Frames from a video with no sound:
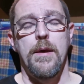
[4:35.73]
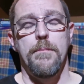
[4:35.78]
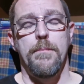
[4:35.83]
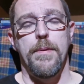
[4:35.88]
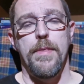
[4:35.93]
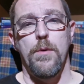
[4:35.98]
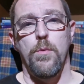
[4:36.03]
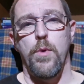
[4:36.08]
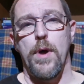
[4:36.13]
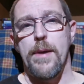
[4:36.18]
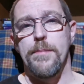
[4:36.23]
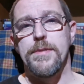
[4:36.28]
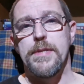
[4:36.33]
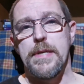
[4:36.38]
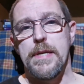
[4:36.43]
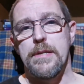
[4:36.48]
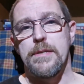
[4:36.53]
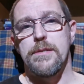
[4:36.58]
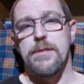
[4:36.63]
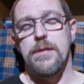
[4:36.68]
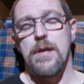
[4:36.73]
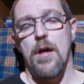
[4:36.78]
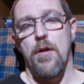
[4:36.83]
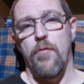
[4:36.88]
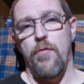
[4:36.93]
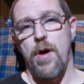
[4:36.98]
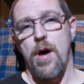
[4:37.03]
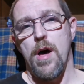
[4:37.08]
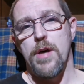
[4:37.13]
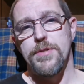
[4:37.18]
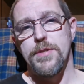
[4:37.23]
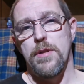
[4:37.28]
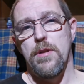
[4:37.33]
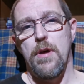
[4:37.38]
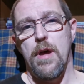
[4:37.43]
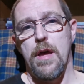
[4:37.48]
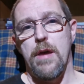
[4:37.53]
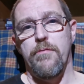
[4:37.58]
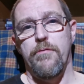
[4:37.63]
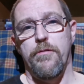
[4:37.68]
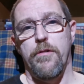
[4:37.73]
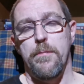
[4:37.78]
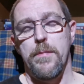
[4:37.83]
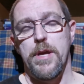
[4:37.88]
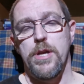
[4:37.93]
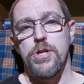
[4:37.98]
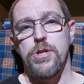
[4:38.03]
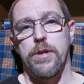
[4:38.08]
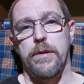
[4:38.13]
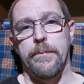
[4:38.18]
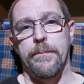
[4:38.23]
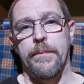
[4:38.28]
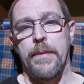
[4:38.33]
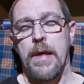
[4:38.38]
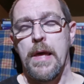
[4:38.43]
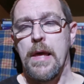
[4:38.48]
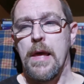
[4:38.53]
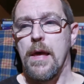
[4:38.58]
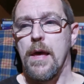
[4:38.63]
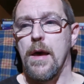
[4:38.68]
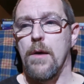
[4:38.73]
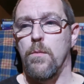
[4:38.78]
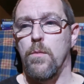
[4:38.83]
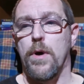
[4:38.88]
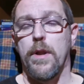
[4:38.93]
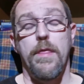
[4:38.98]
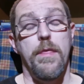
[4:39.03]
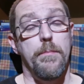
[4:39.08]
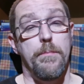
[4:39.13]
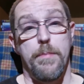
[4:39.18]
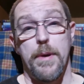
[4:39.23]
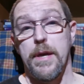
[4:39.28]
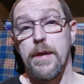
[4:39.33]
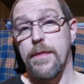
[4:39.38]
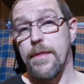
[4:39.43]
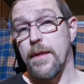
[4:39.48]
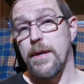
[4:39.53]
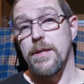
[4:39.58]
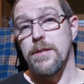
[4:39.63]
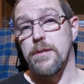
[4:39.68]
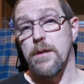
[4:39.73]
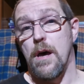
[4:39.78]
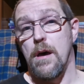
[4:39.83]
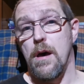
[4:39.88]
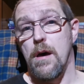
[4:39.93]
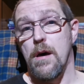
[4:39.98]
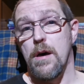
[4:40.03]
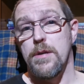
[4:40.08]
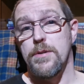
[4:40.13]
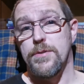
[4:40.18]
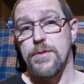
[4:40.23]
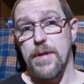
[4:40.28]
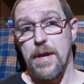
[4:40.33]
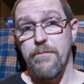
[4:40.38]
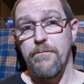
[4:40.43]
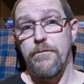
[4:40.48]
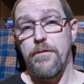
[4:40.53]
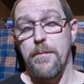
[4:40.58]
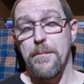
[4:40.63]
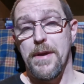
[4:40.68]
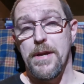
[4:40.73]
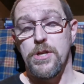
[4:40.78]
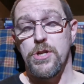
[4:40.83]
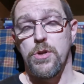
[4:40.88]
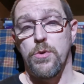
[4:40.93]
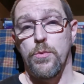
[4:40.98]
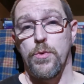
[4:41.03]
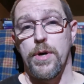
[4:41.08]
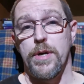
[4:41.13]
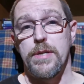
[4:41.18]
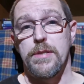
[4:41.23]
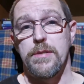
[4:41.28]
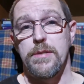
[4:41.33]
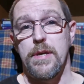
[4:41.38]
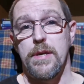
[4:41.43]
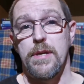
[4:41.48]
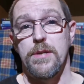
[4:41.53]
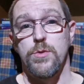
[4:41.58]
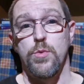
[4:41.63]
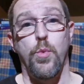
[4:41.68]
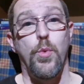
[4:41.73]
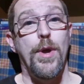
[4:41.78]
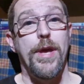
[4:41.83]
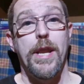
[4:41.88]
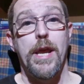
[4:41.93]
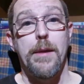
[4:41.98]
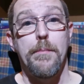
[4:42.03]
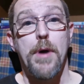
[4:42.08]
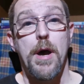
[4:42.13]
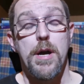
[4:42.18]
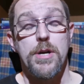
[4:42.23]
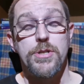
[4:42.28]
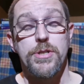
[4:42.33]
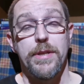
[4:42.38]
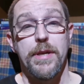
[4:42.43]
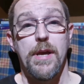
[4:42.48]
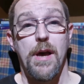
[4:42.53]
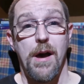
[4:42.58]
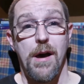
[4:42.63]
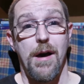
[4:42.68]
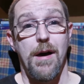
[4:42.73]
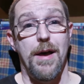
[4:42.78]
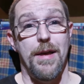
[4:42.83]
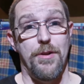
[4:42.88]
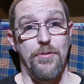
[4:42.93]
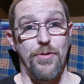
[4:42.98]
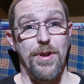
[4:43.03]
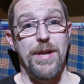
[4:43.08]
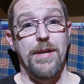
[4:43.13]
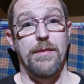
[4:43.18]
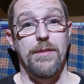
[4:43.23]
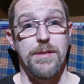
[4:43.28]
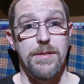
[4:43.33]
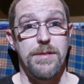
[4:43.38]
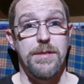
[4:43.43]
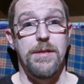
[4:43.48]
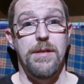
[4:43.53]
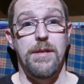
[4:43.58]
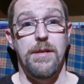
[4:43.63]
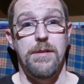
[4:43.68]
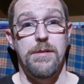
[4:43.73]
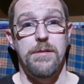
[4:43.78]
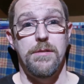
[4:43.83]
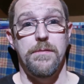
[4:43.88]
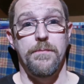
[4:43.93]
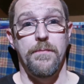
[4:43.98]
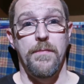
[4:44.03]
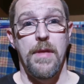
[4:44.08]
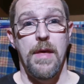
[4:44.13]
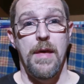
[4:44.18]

But the website itself has a lot of information. And one of the big things it has information-wise is where I'm actually at in writing the series.